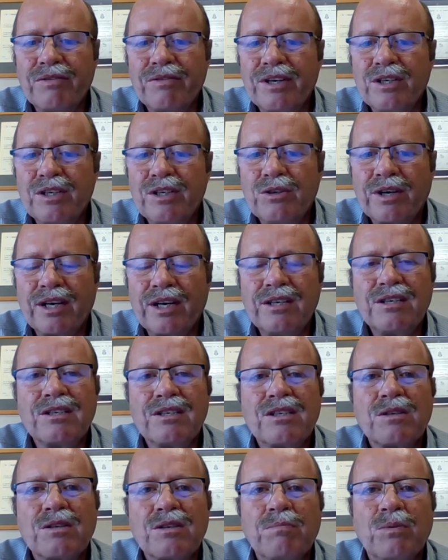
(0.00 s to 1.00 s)
of
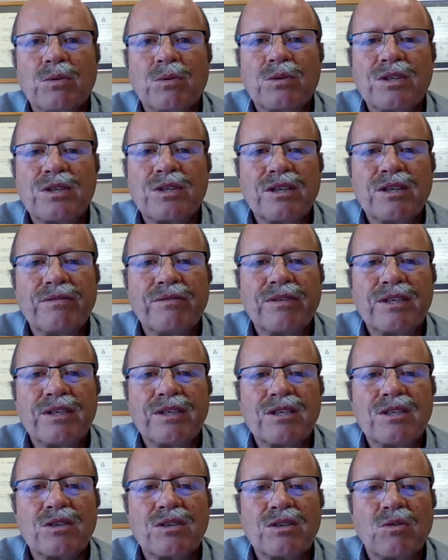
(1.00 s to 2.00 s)
education support
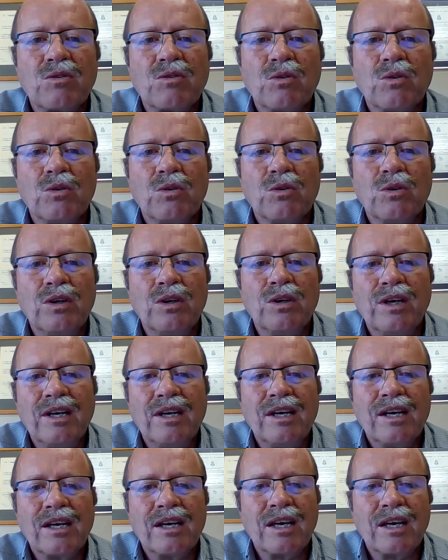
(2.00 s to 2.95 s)
services, or